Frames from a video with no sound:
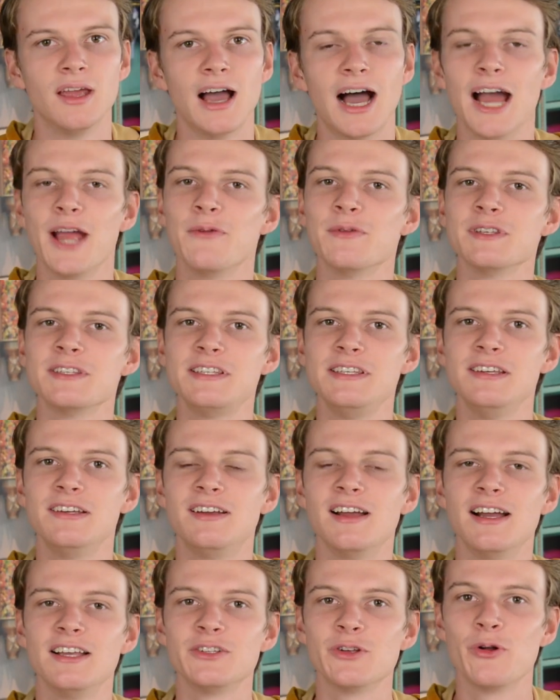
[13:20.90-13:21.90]
I will see you
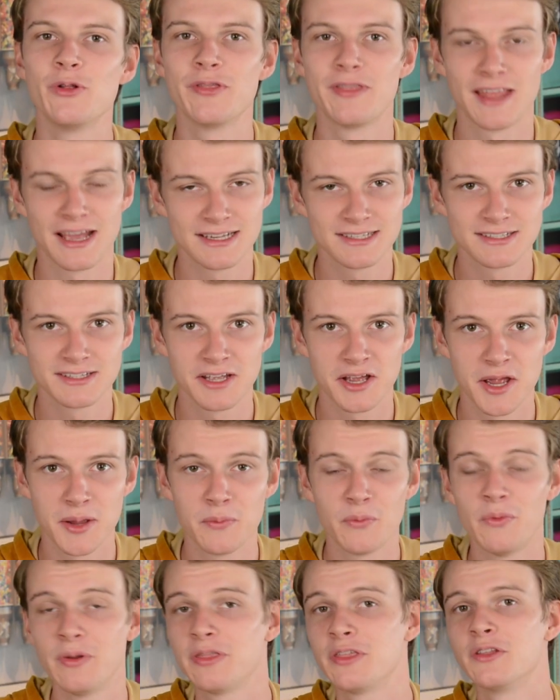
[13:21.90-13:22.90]
guys all next
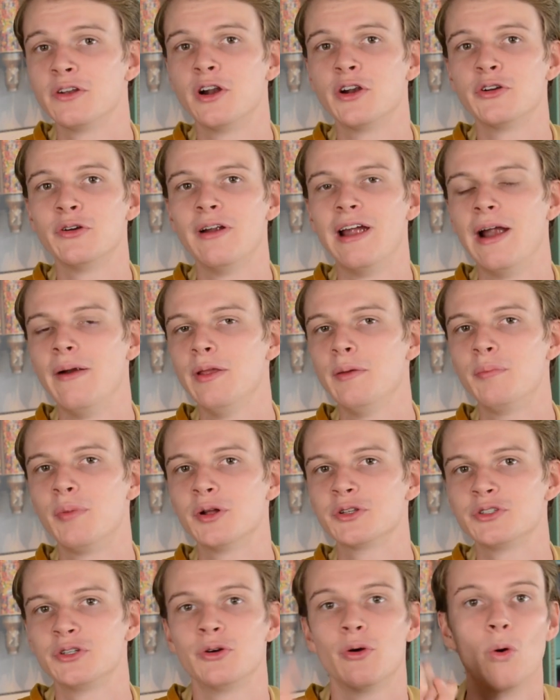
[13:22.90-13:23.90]
time with another Harry
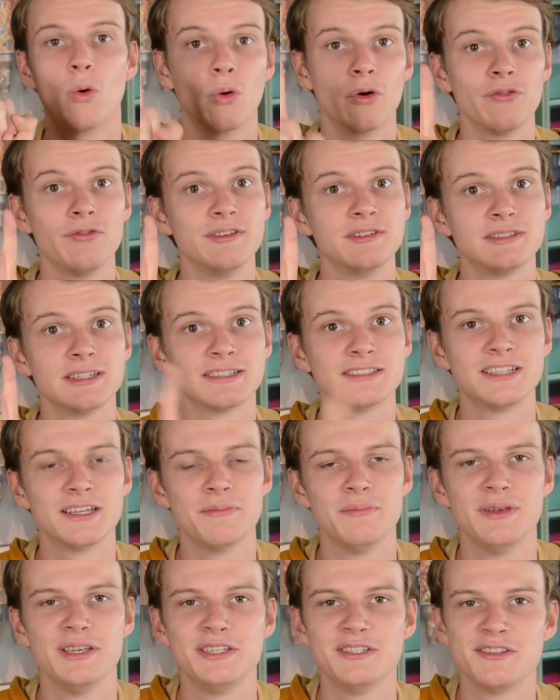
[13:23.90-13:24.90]
Potter or
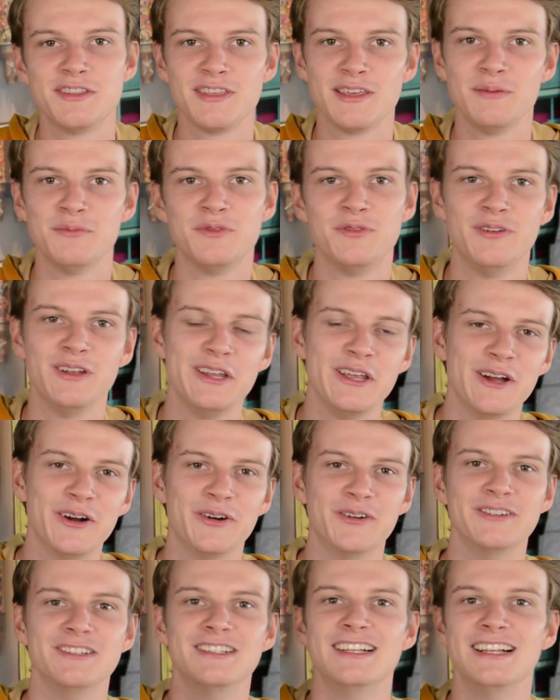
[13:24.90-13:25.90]
Fantastic Beasts themed
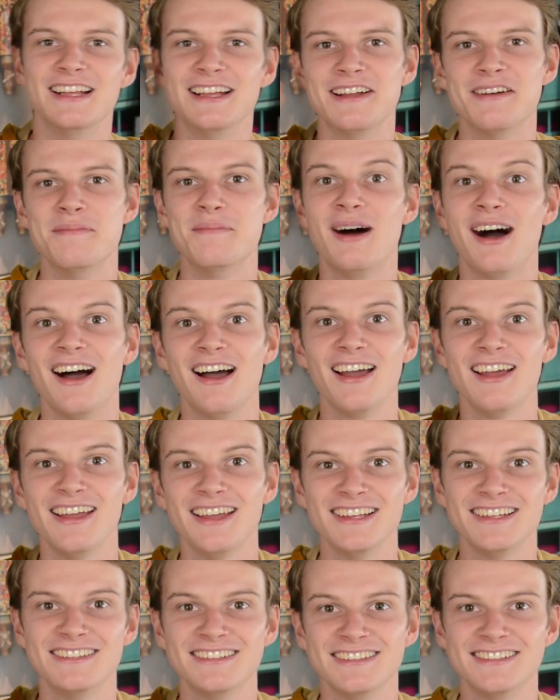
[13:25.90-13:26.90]
video.
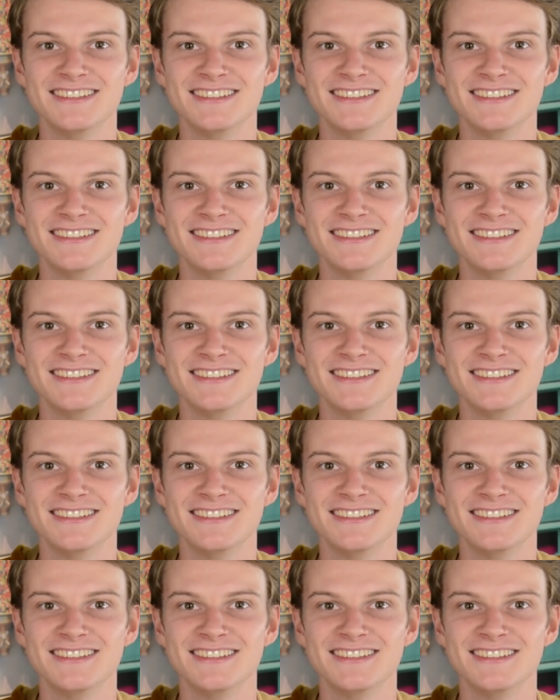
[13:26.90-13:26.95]
Bye!